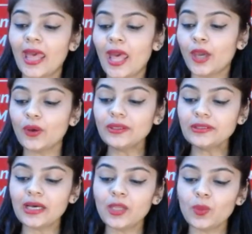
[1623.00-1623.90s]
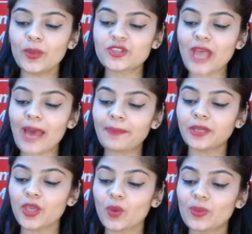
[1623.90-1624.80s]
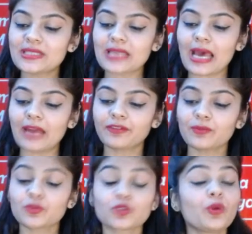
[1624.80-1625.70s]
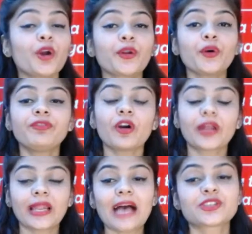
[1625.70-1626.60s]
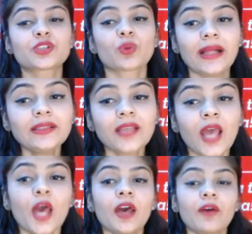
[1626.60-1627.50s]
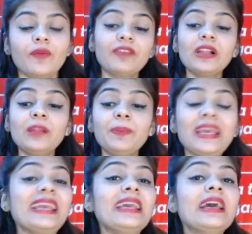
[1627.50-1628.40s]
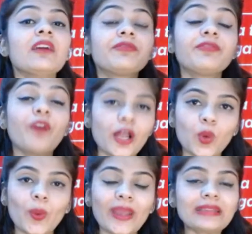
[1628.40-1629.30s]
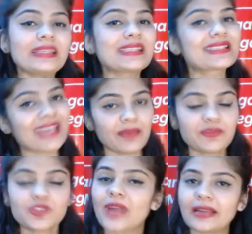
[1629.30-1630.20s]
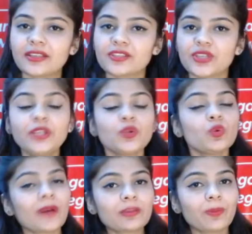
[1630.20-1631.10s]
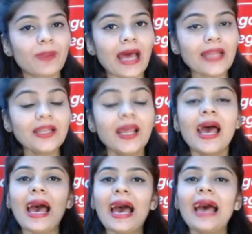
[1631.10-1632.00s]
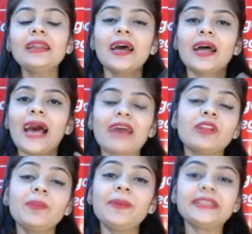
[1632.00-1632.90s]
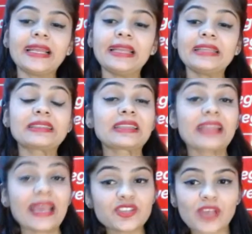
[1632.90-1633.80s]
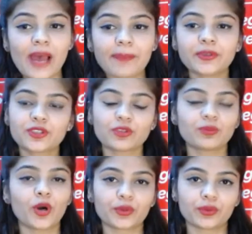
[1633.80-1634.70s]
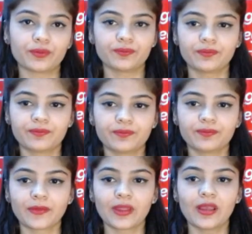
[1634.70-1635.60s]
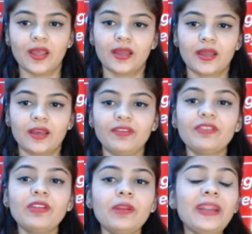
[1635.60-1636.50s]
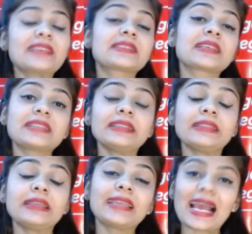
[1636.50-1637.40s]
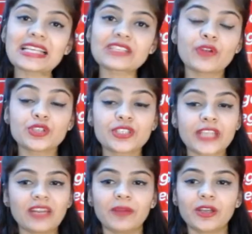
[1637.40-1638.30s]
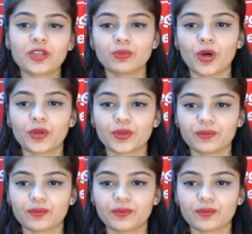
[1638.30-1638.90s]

Kuntal, which chapter you will start from tomorrow for class 12th? We will be following the same strategy 2-month plan, and I will be telling the next chapter tomorrow. We will be discussing the cash flow statement tomorrow.